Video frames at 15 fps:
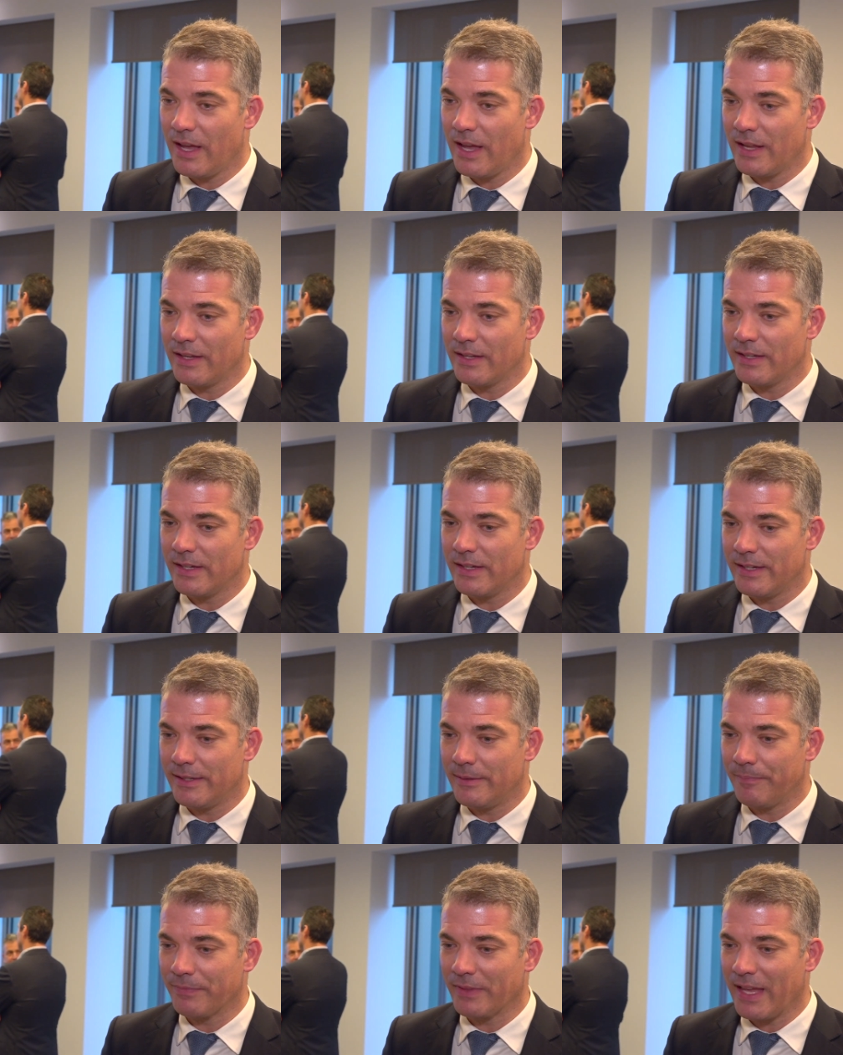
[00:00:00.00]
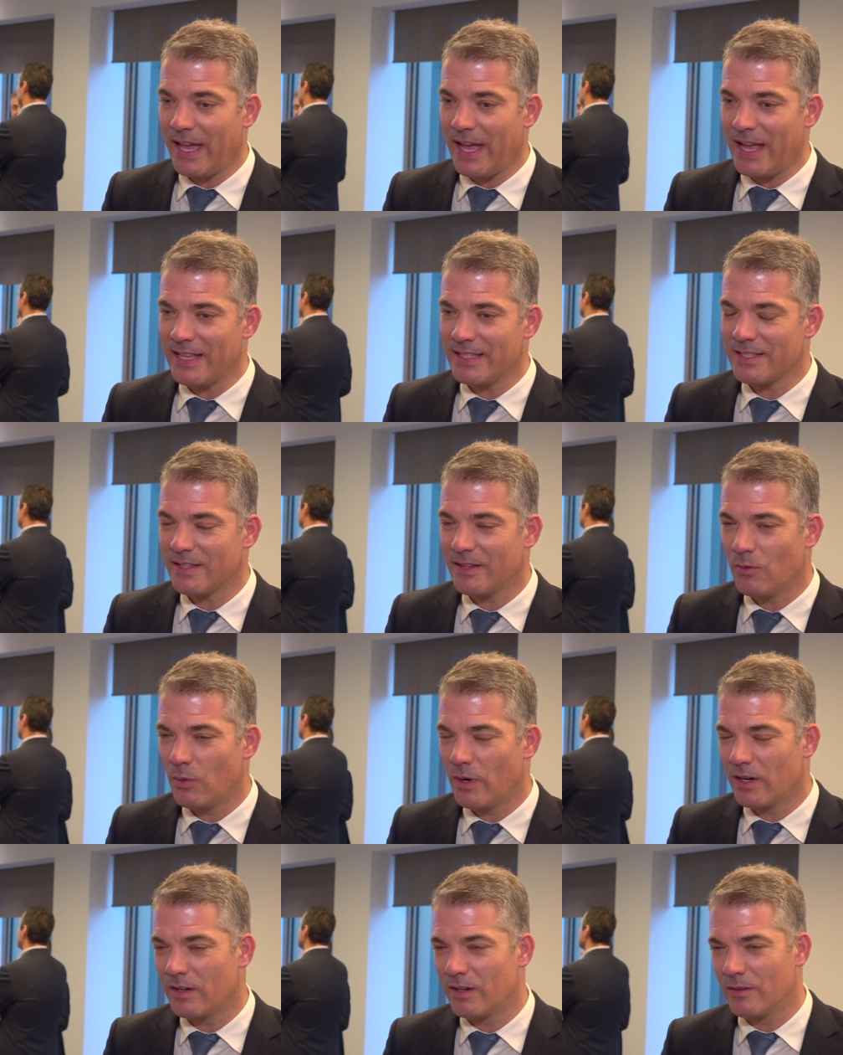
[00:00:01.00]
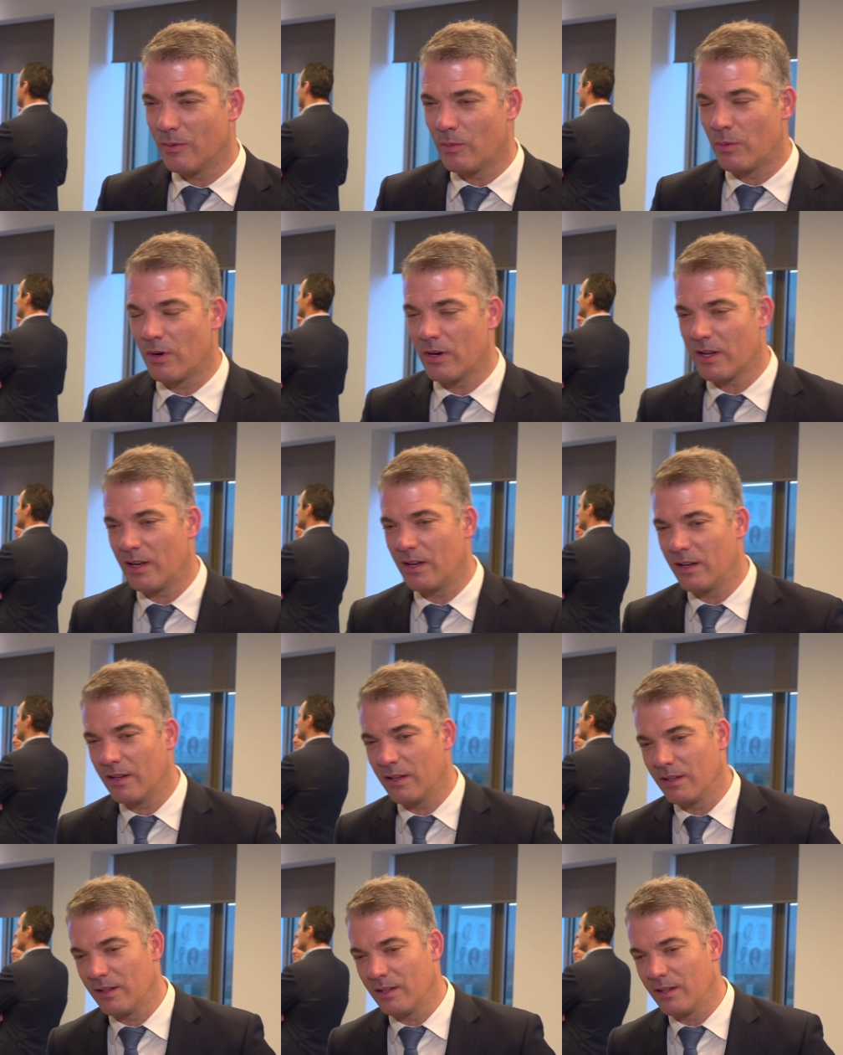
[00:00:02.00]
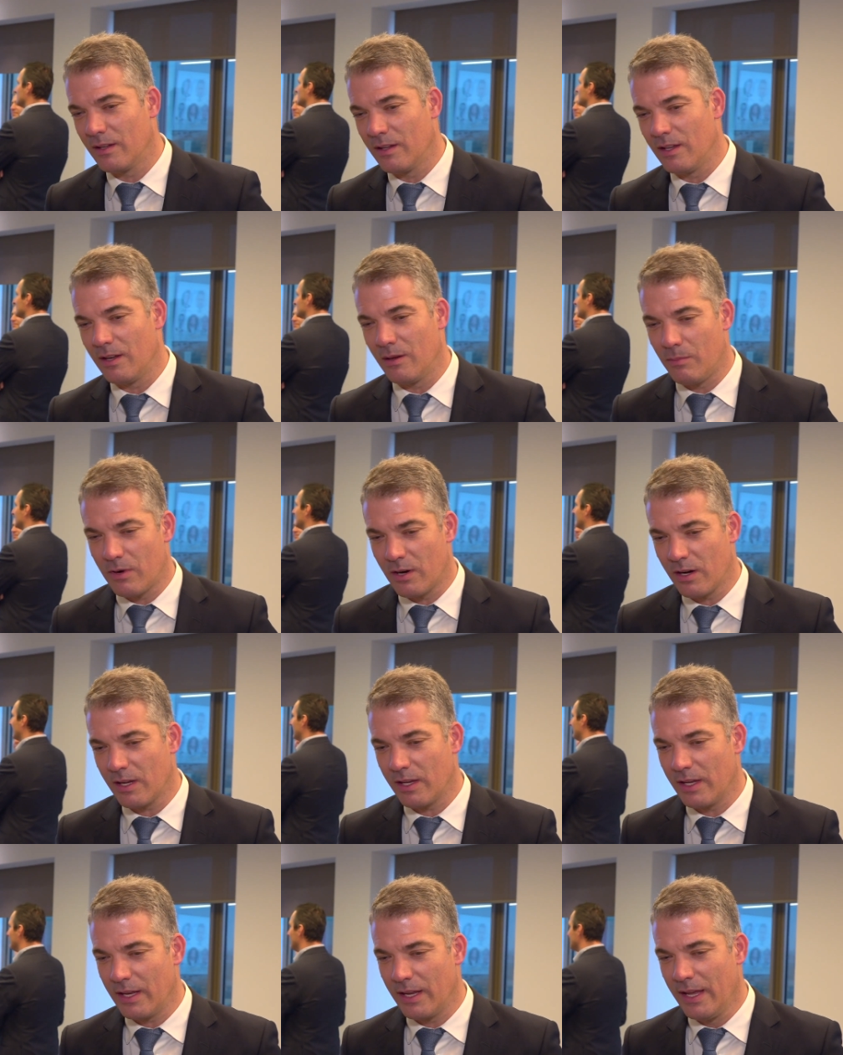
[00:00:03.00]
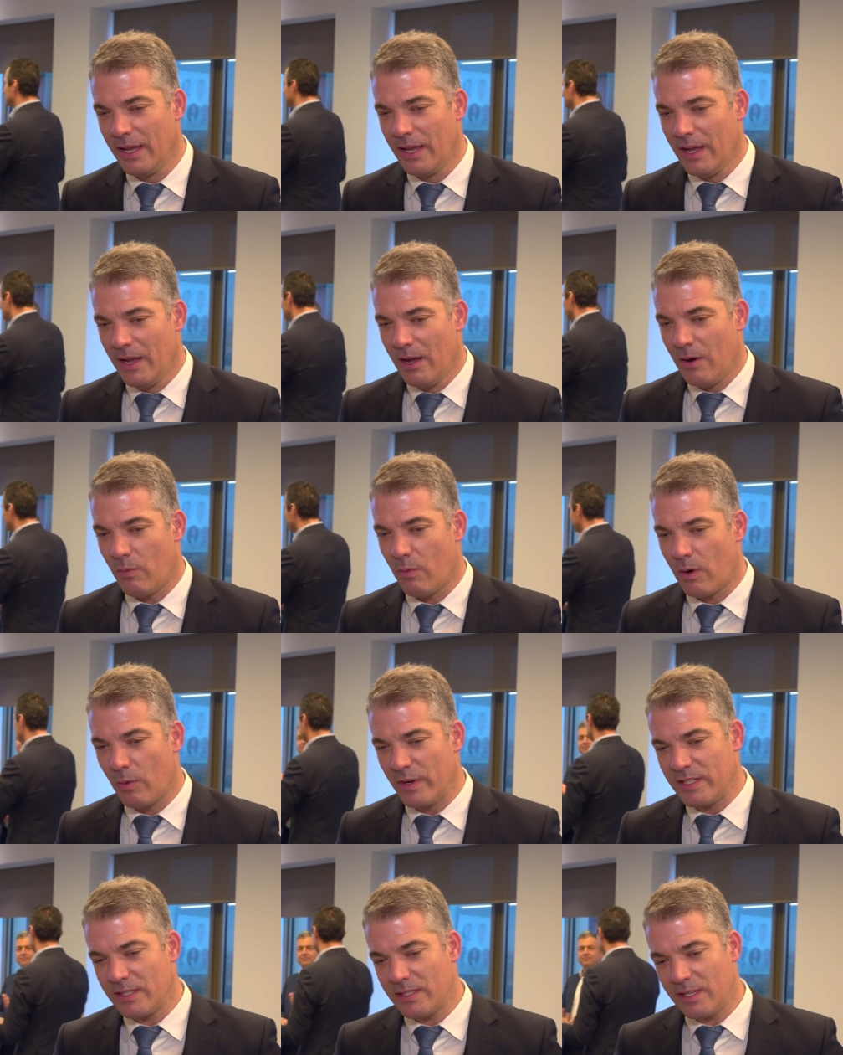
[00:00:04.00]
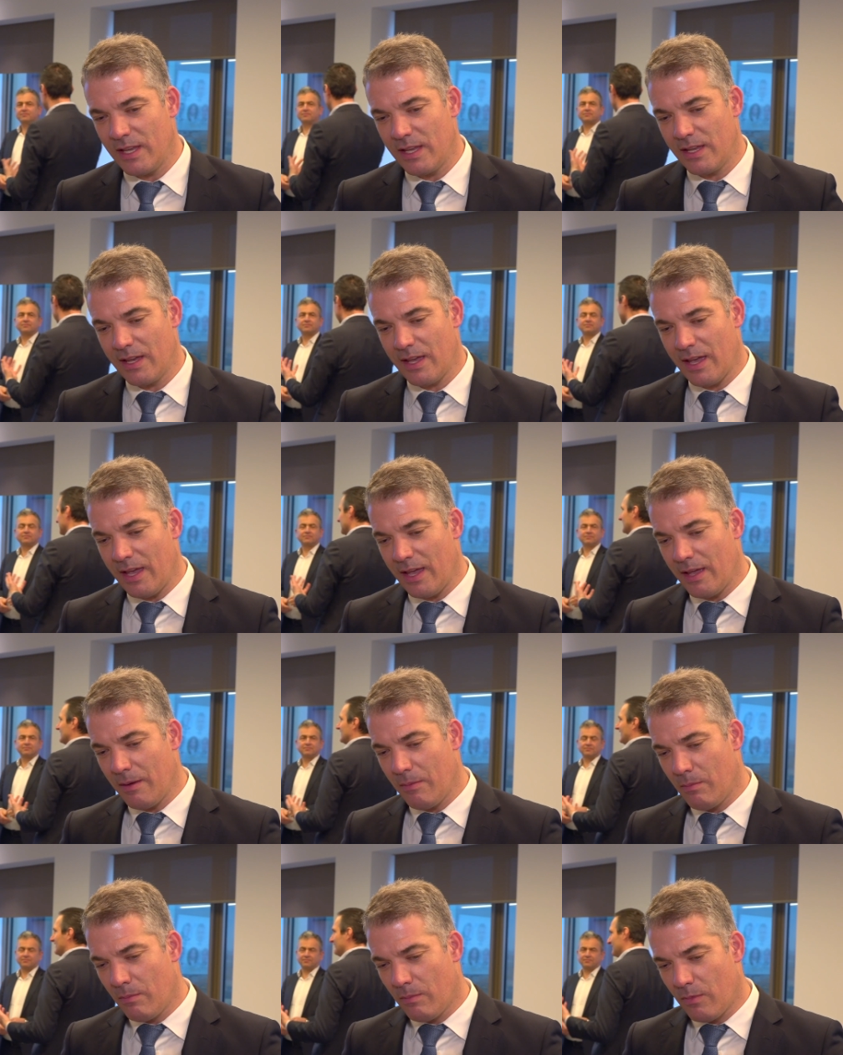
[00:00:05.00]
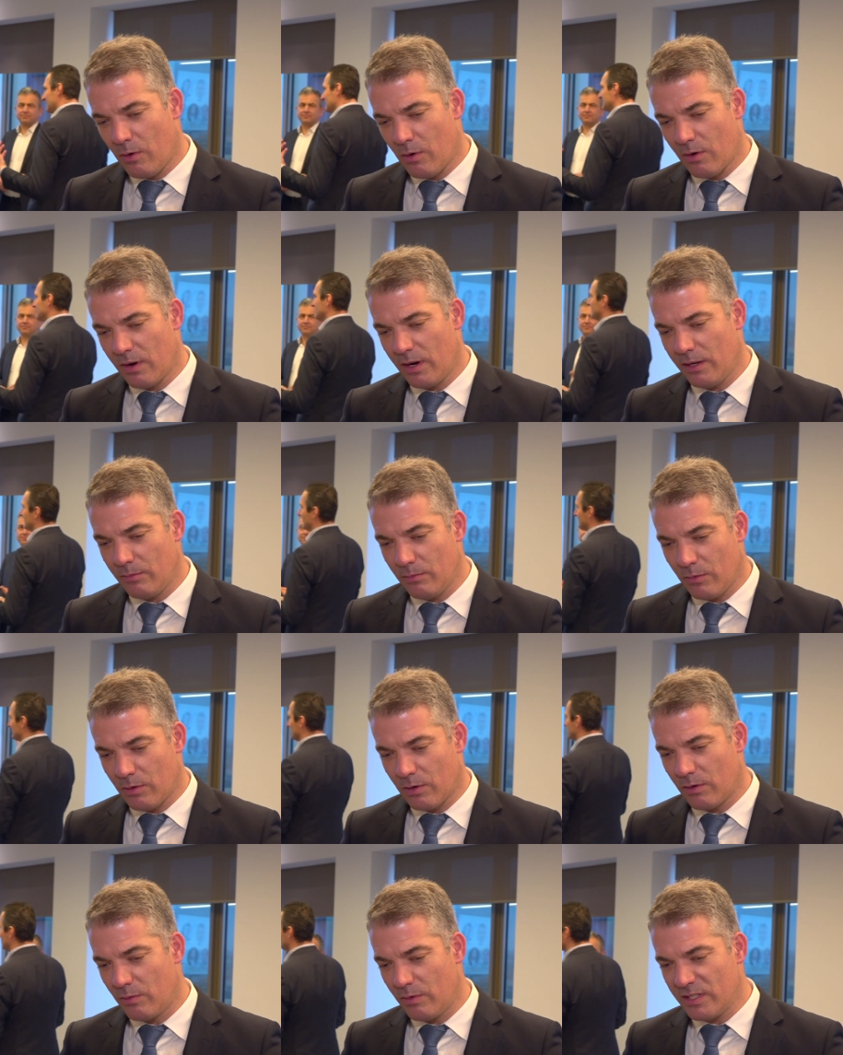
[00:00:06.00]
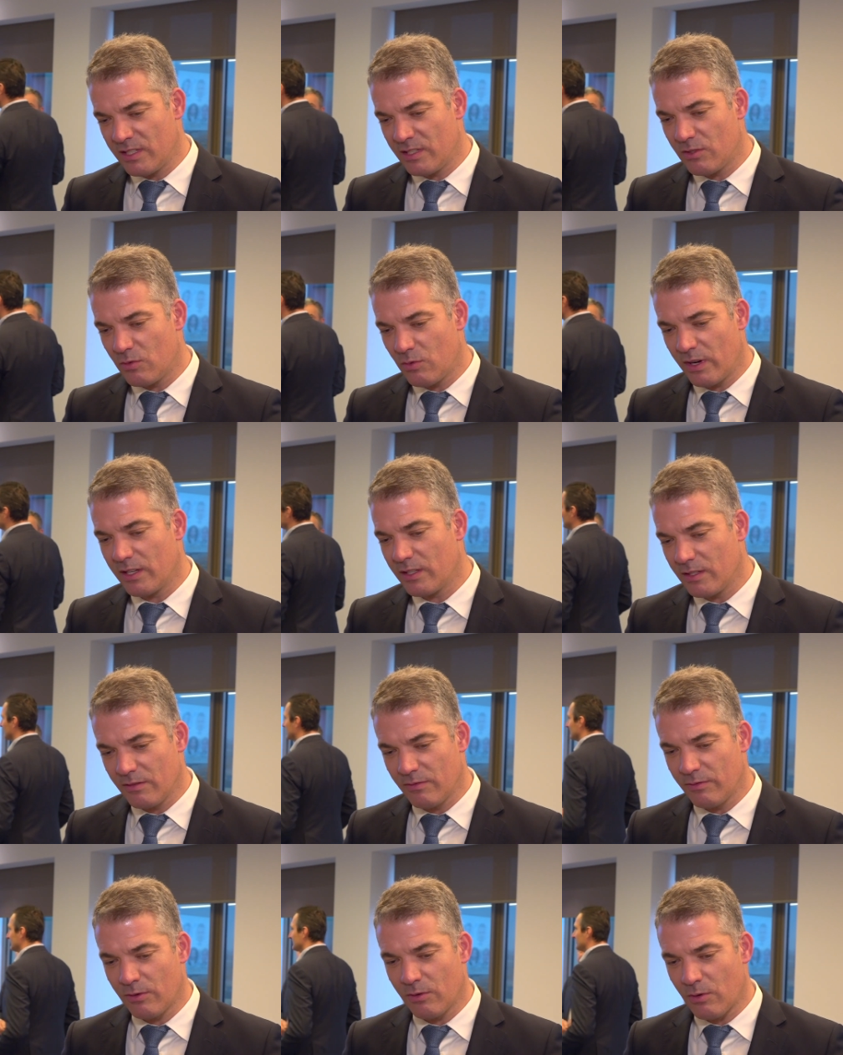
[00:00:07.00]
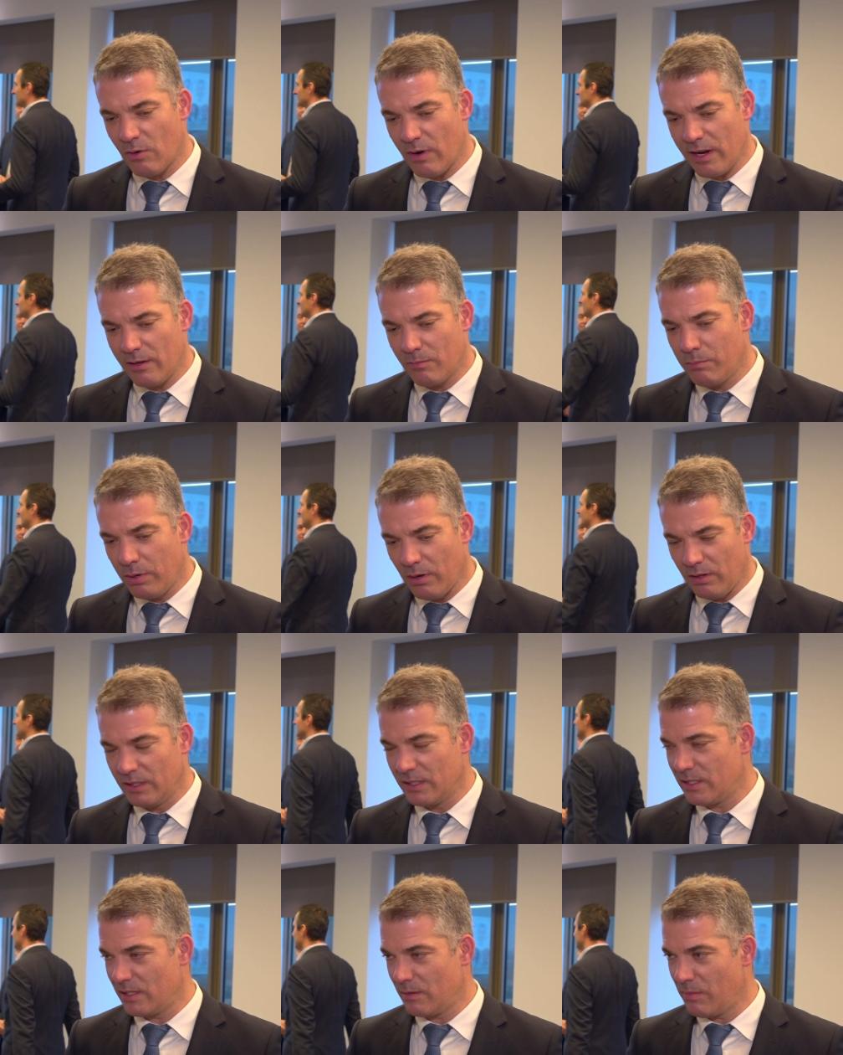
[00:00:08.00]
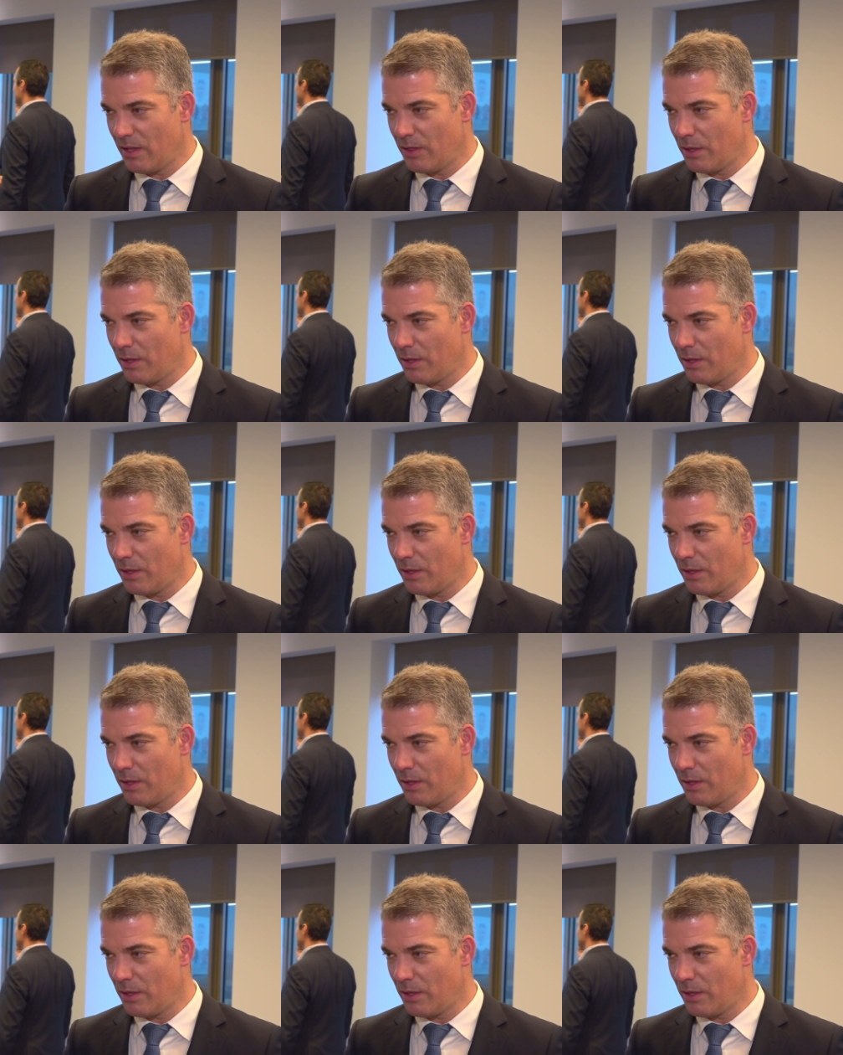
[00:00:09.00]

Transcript: And as we're working in a market where we see a more and more restrictive credit policy by